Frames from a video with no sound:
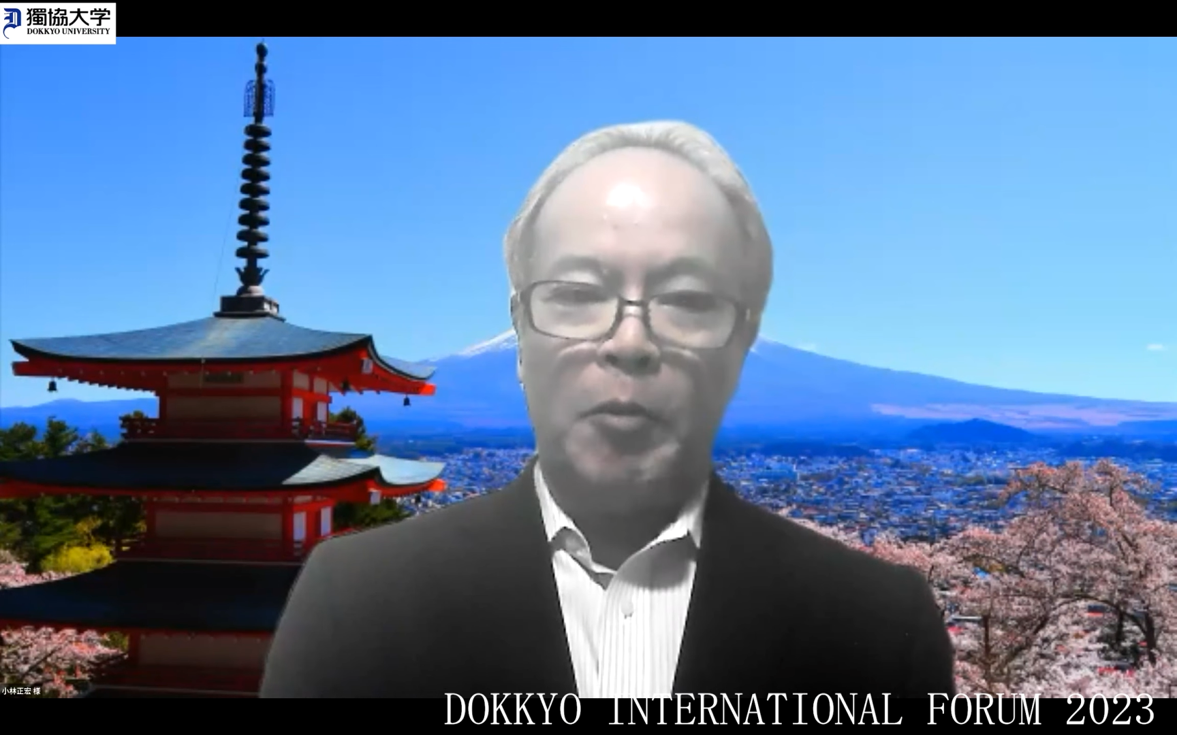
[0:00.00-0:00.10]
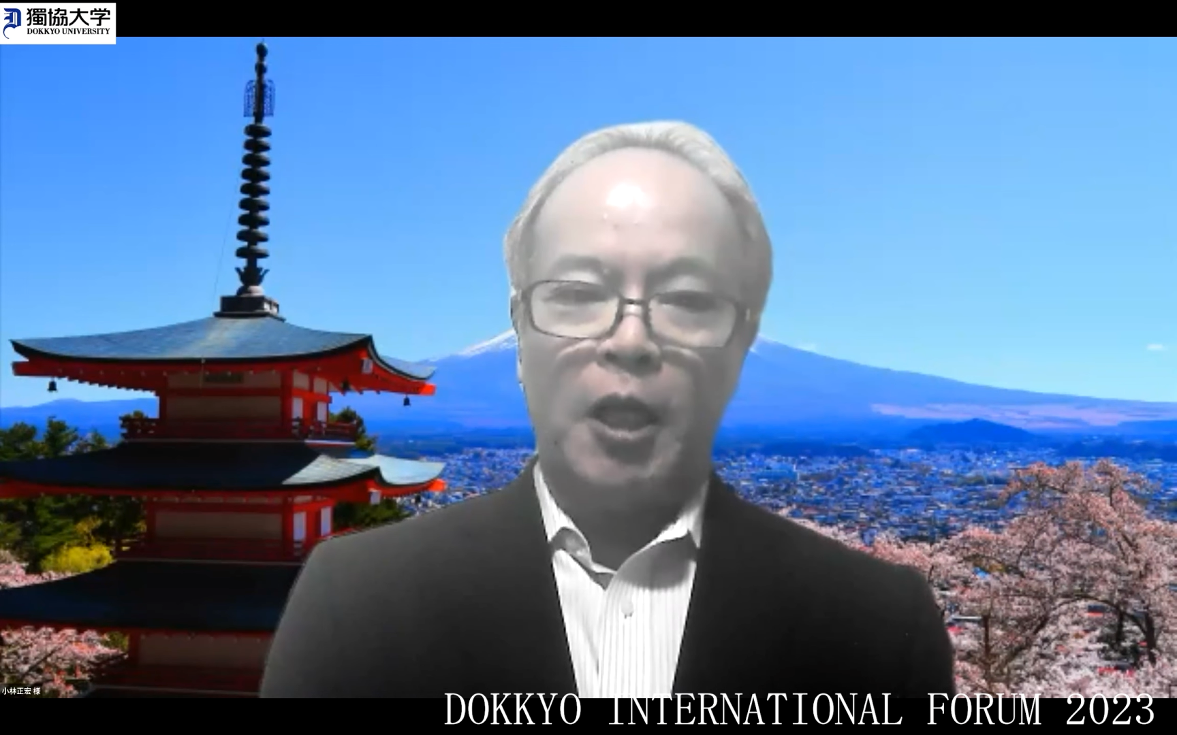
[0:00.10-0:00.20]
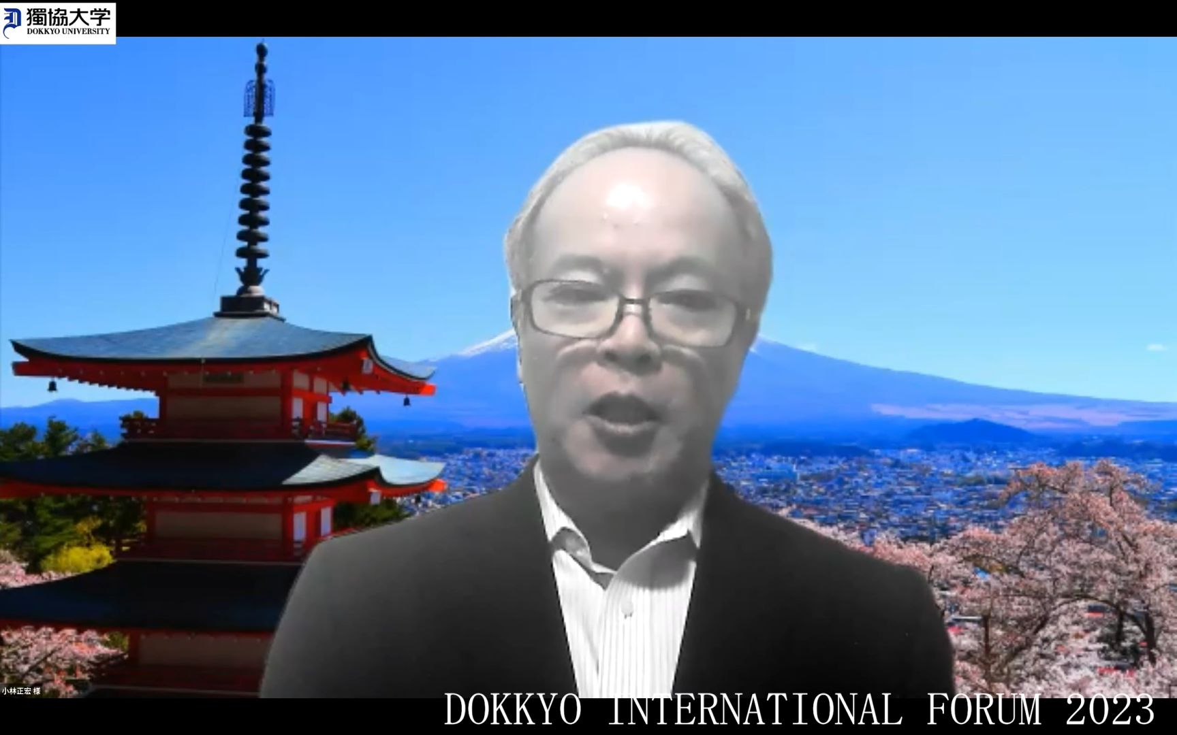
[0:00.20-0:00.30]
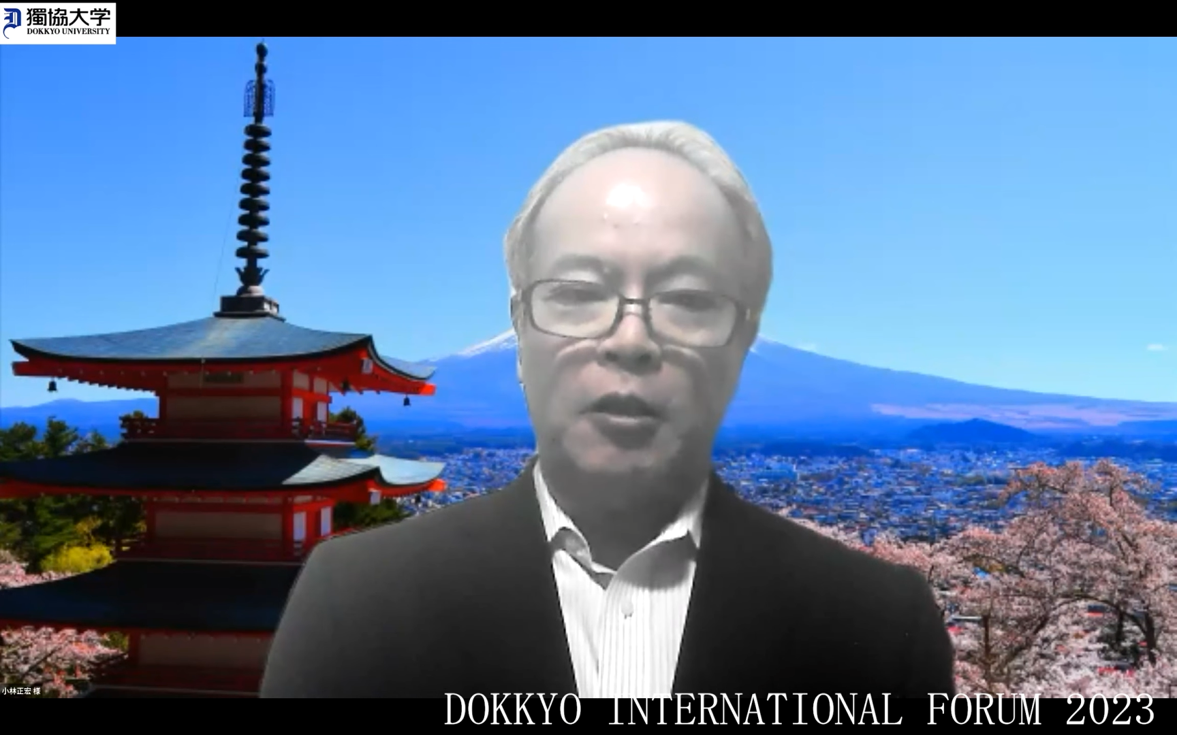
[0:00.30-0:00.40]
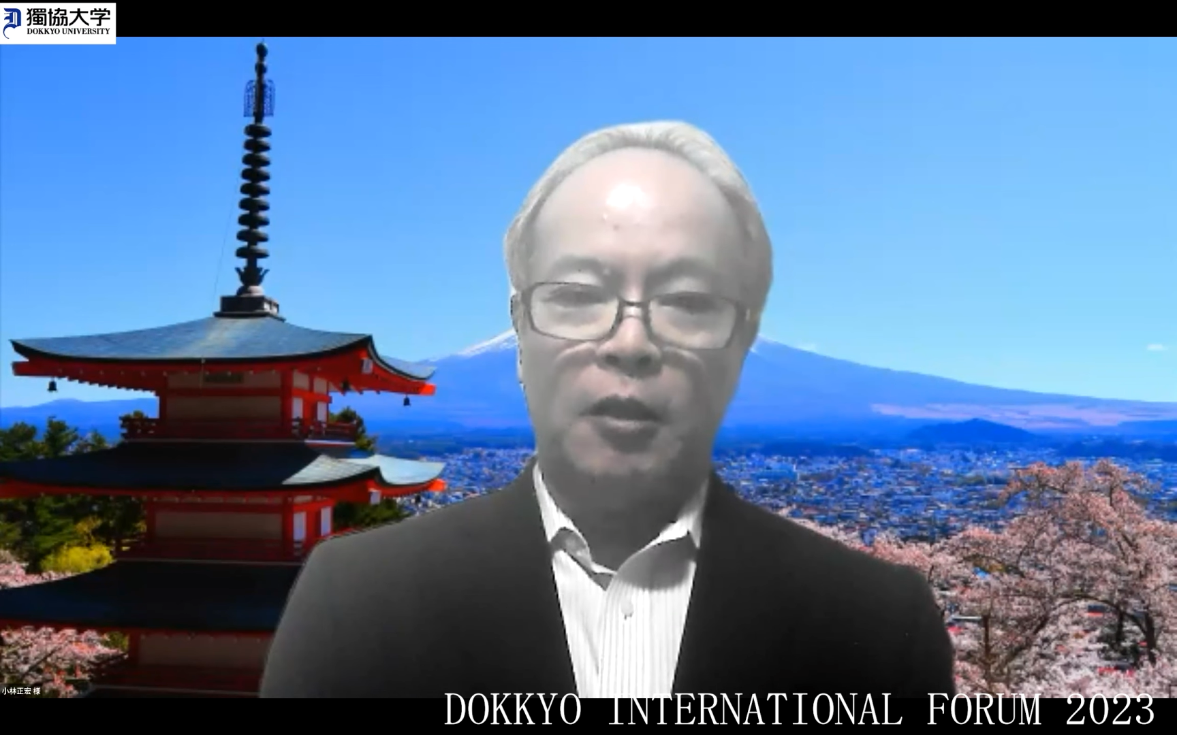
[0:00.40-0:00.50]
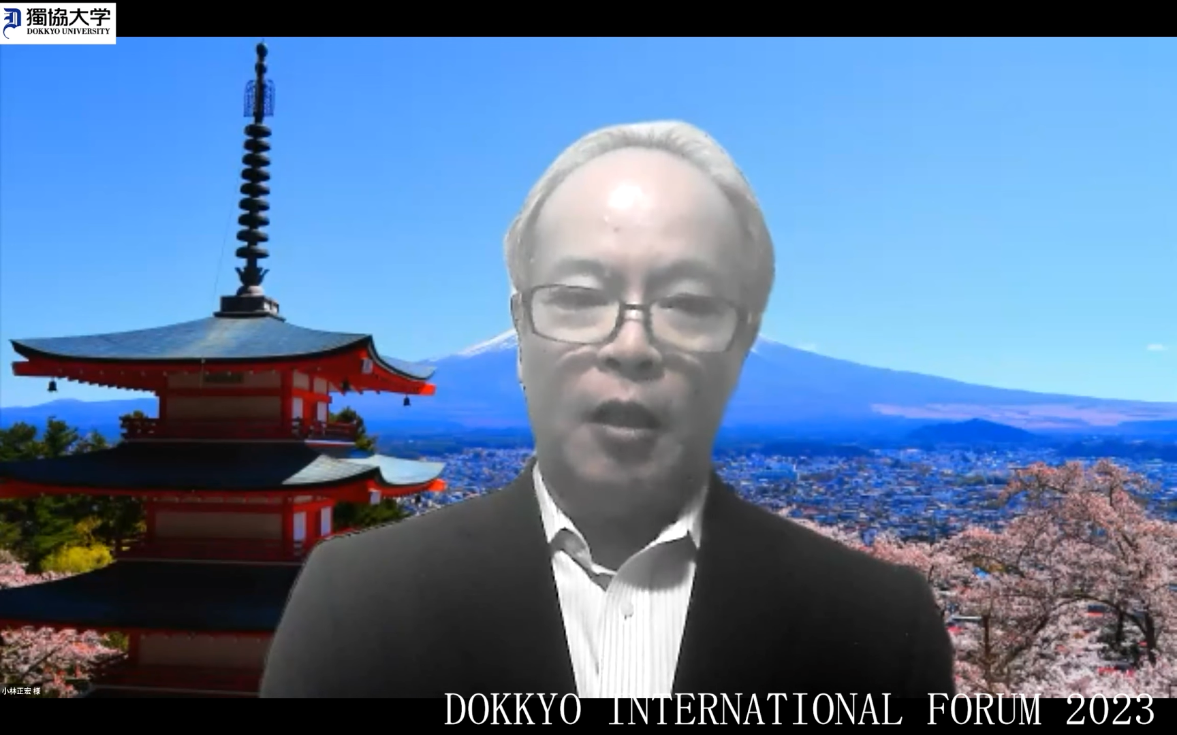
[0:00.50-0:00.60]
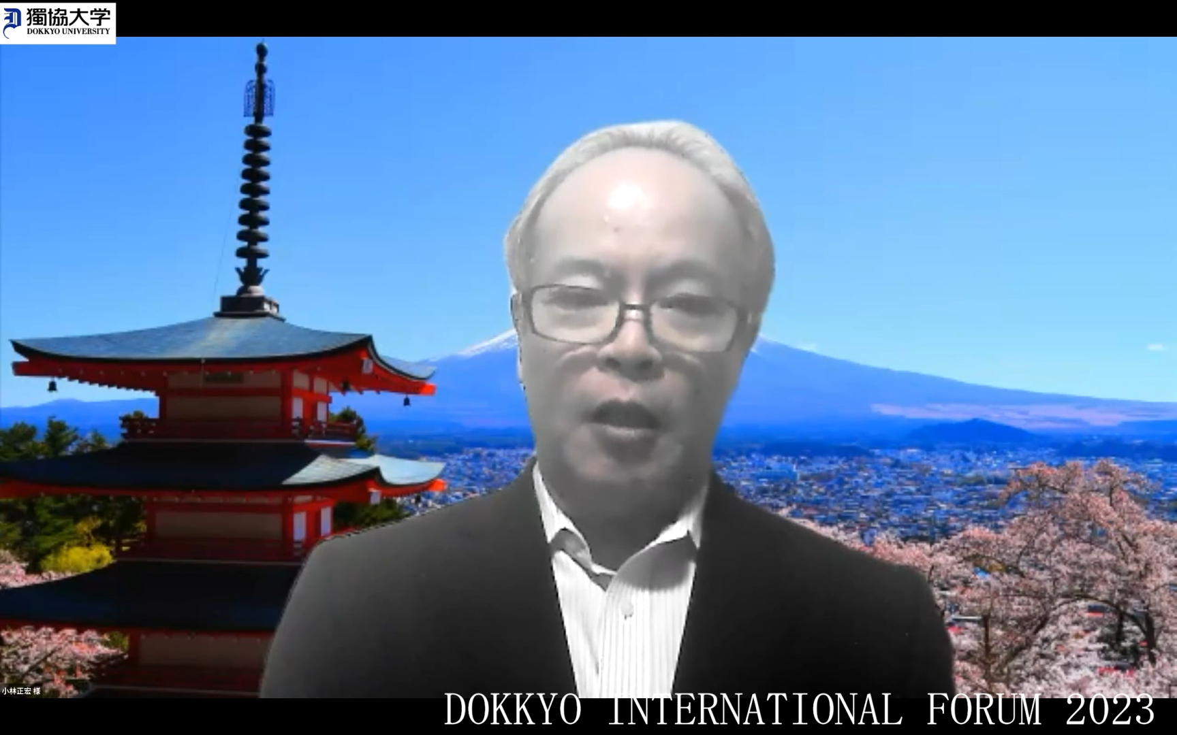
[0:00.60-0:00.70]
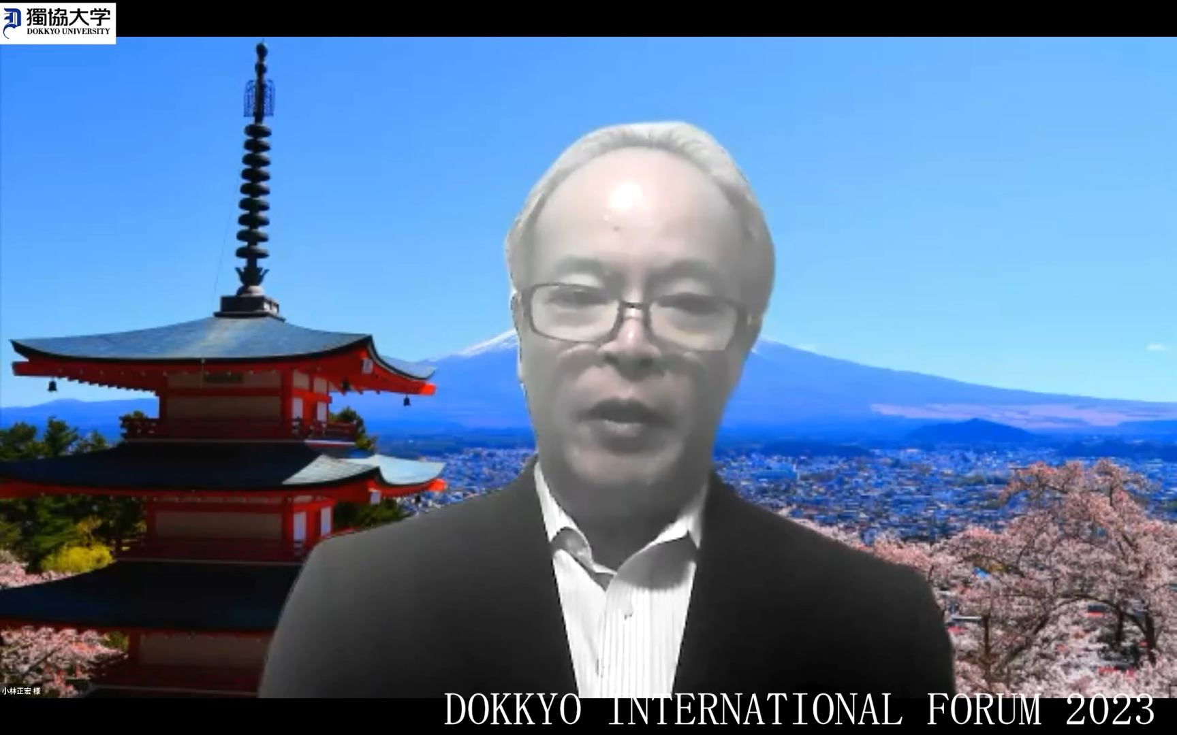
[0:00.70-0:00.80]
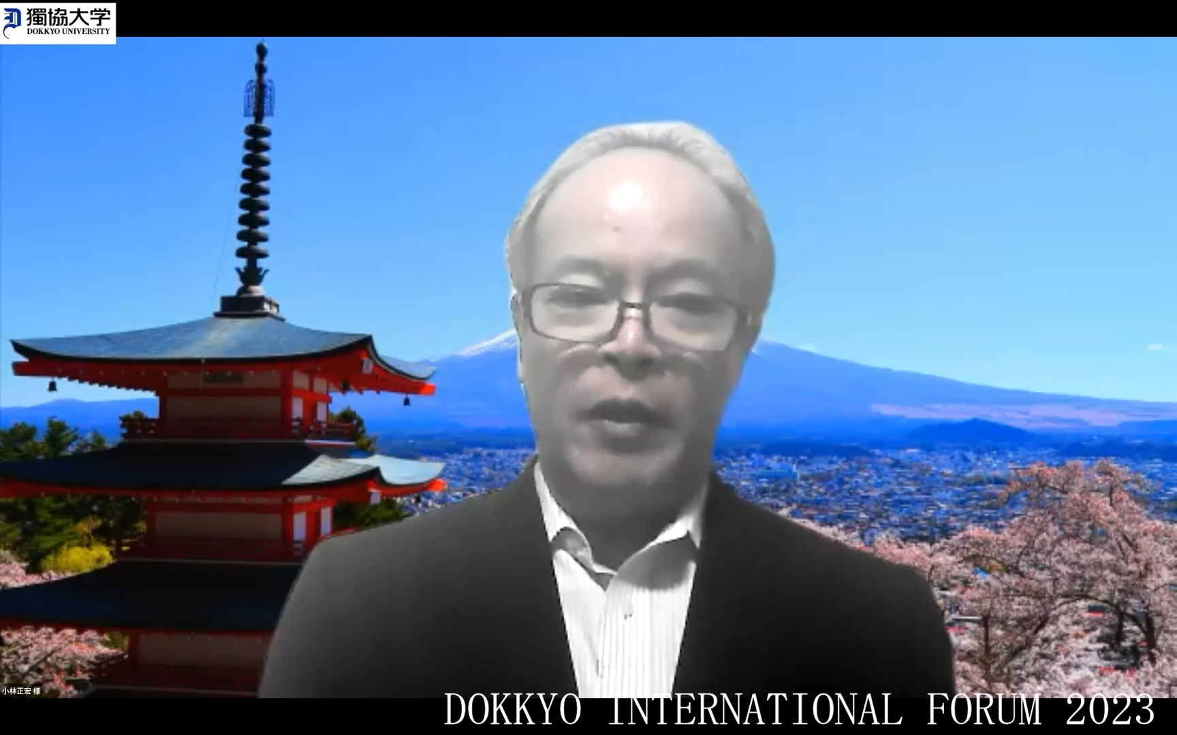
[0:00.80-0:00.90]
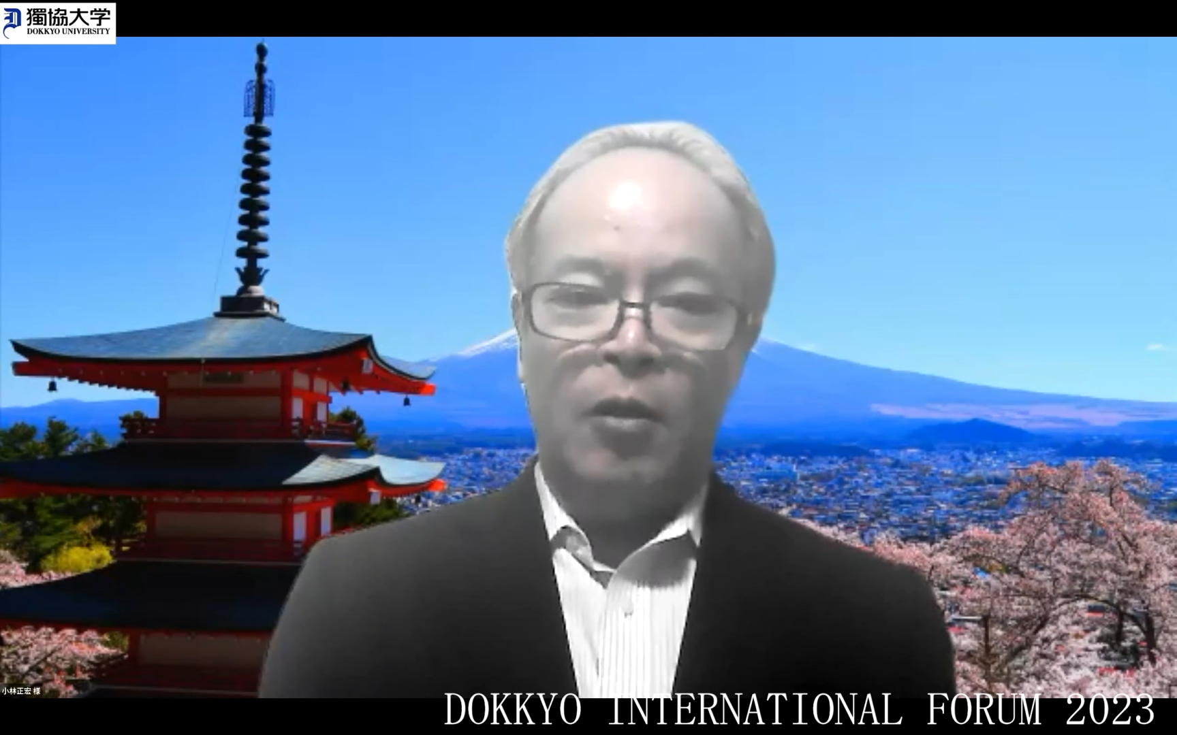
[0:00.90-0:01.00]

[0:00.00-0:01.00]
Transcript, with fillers: the floating rate